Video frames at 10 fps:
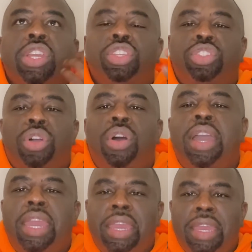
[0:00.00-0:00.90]

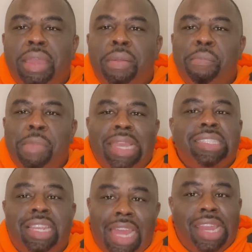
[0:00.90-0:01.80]
Joy makes
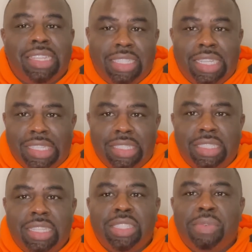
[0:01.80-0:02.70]
a lot of sense.
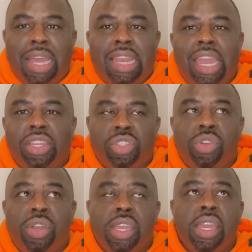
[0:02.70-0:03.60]
That's why I like Joy.